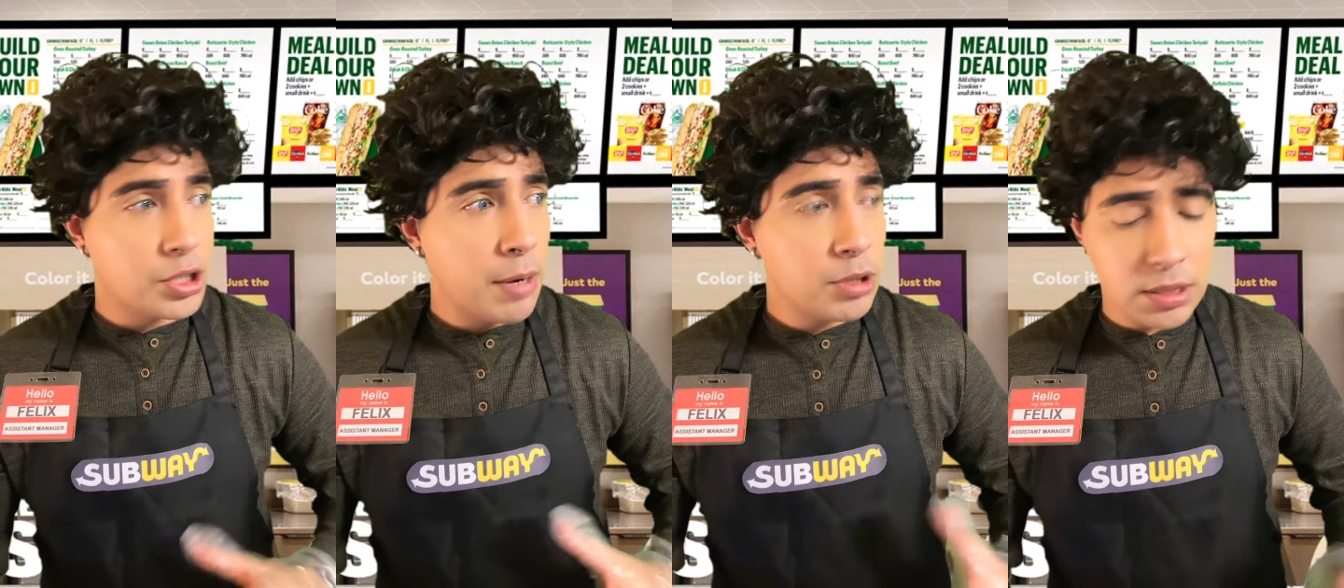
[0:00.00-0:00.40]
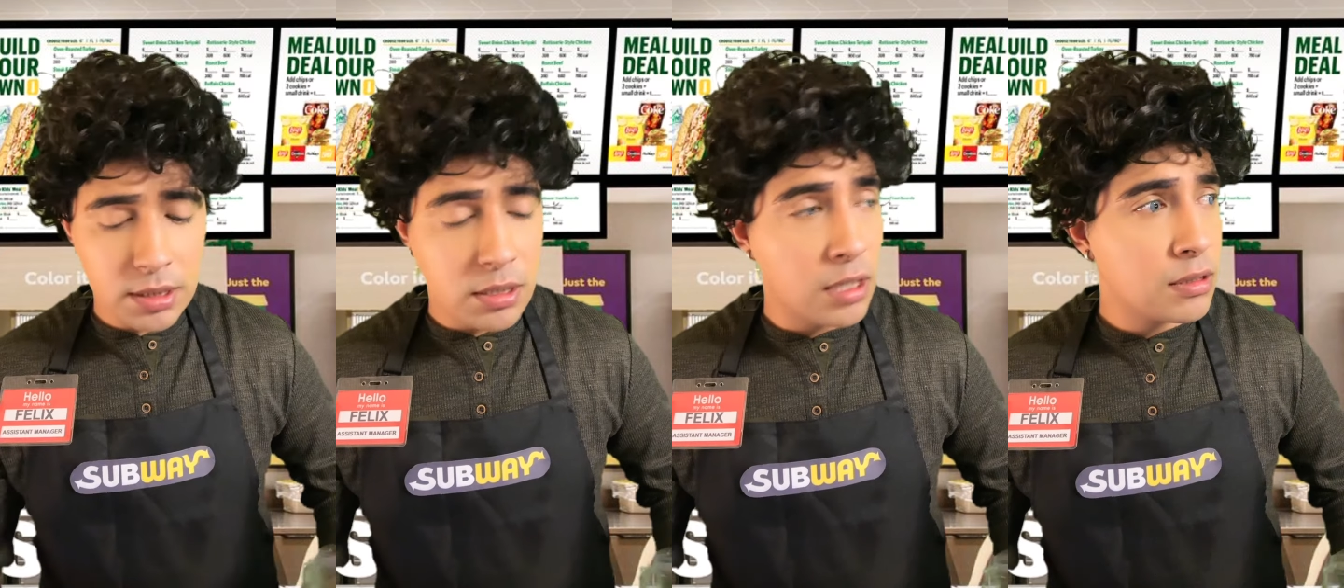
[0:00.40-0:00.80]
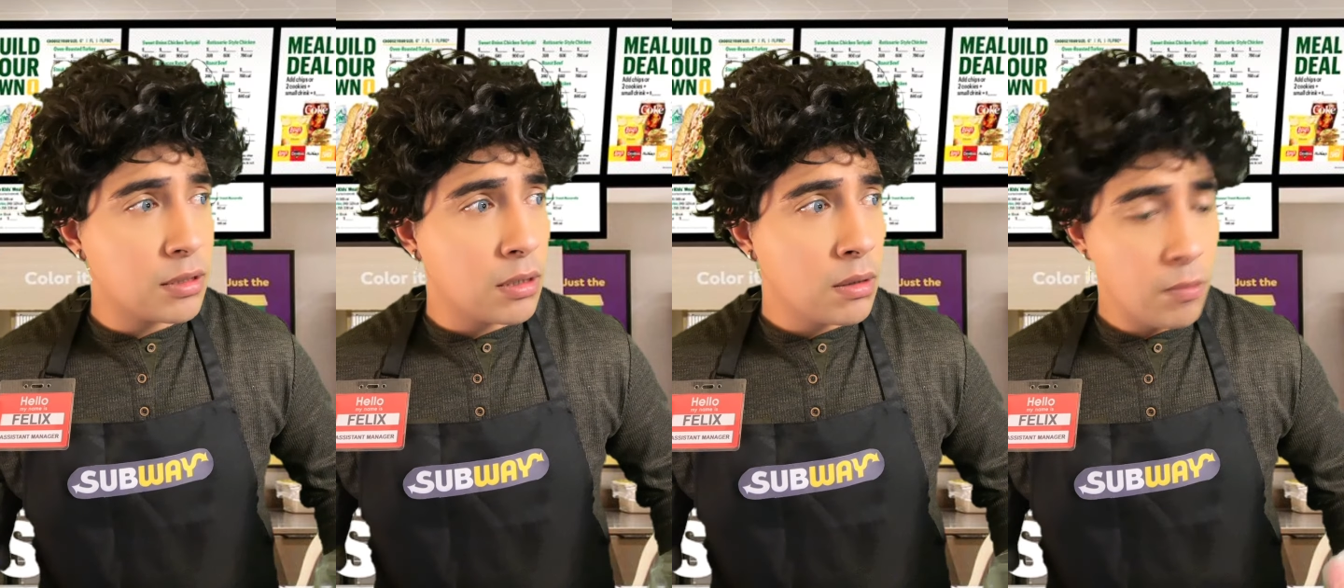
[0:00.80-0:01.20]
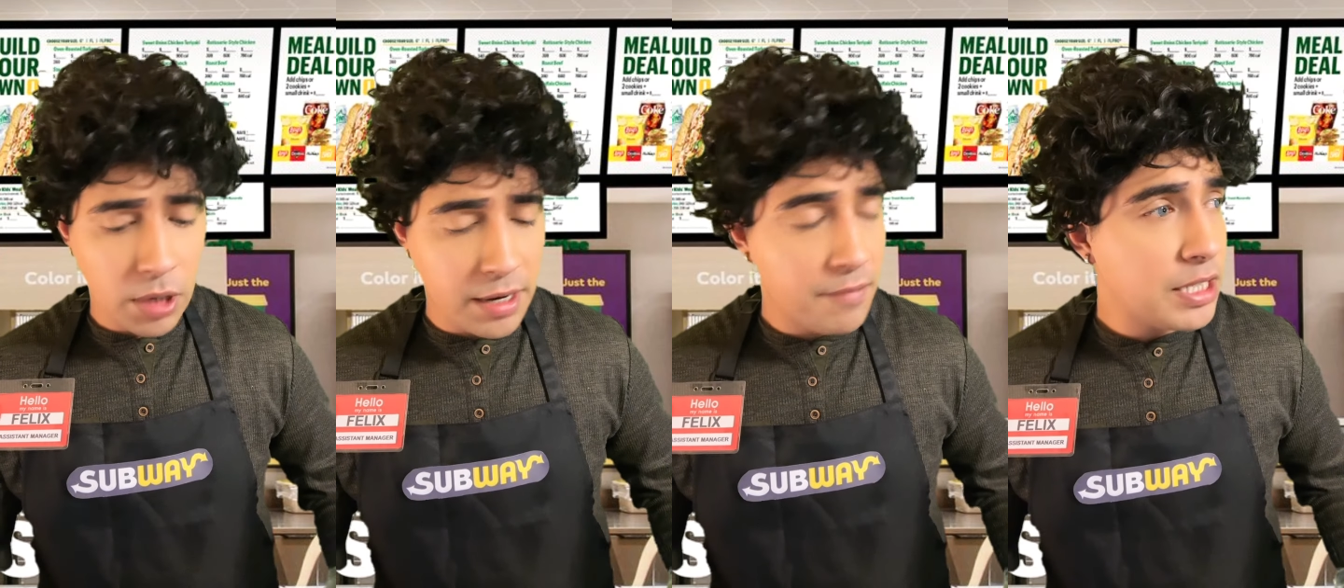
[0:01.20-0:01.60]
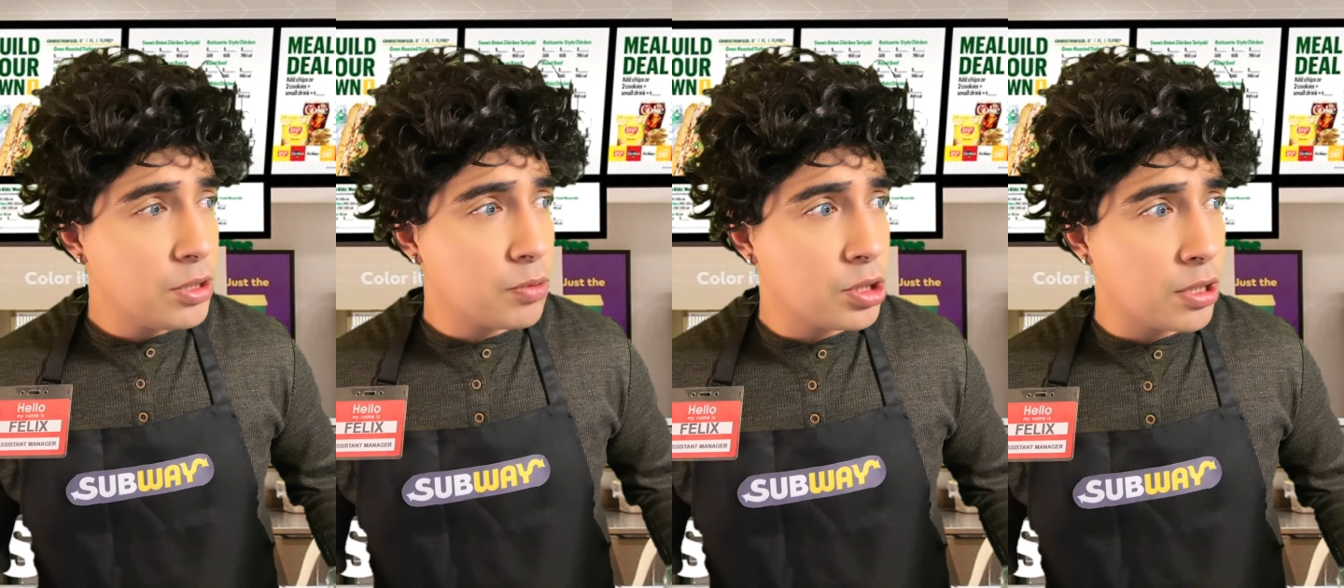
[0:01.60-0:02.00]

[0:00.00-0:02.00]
sandwich isn't done, sir. What kind of veggies would you